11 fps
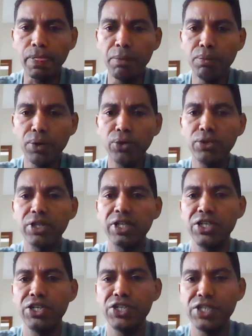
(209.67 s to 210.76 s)
Both
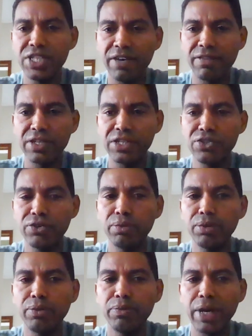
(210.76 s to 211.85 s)
conditions have a
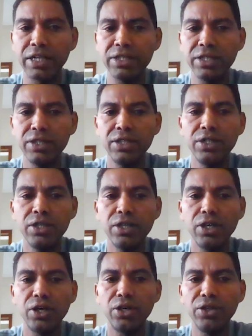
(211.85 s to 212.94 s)
considerable impact
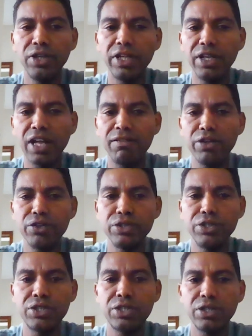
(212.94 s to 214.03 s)
on the
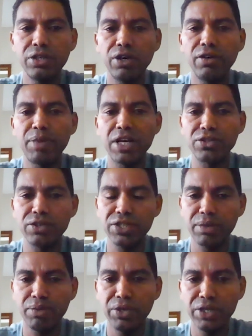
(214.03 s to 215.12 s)
livelihoods of pastoralist
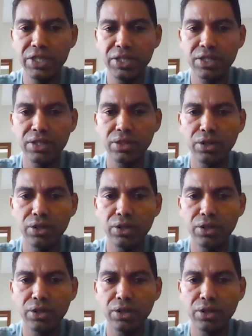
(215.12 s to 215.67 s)
communities.